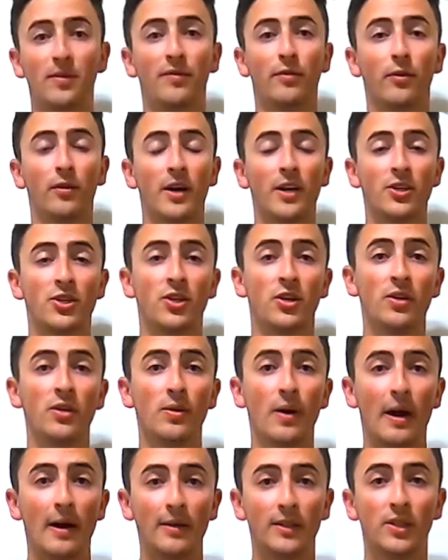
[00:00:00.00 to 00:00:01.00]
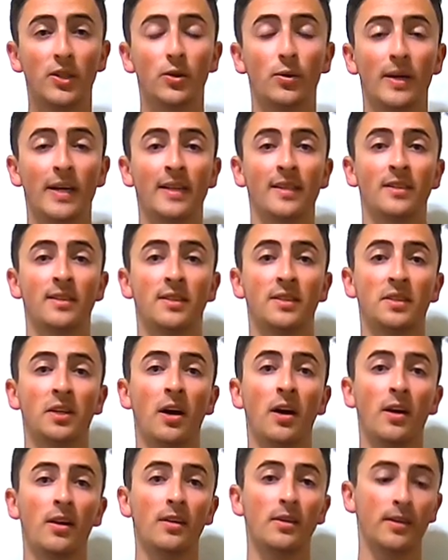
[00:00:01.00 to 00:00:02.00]
Before I show you how to
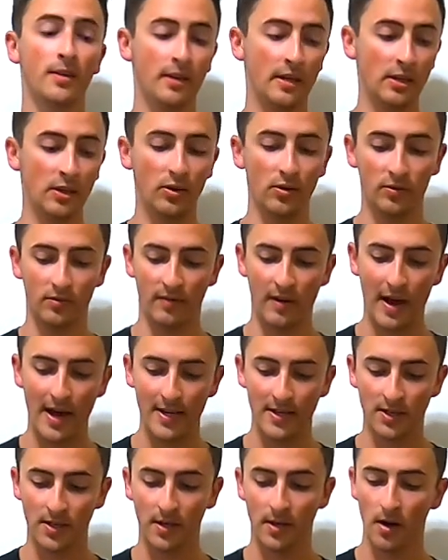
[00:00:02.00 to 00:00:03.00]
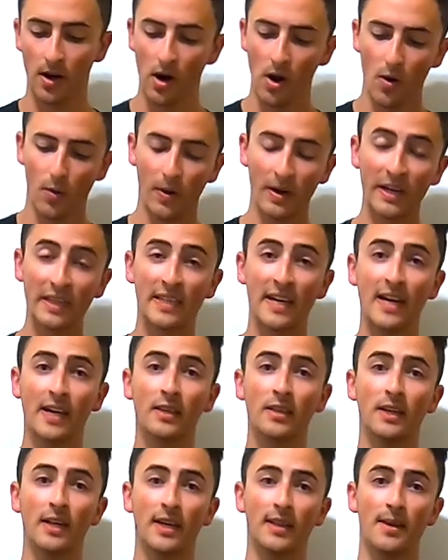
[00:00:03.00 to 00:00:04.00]
install the new visor, we're going to
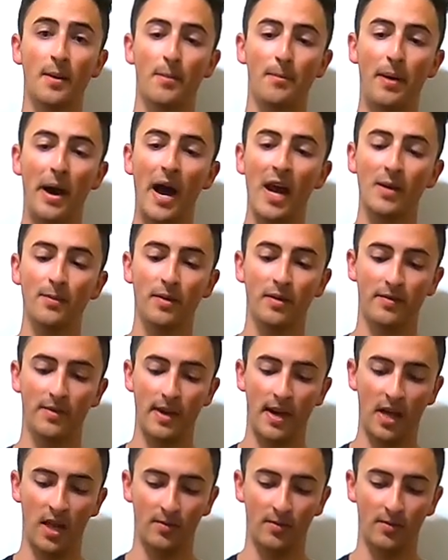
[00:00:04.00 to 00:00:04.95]
take a look at the bottom of the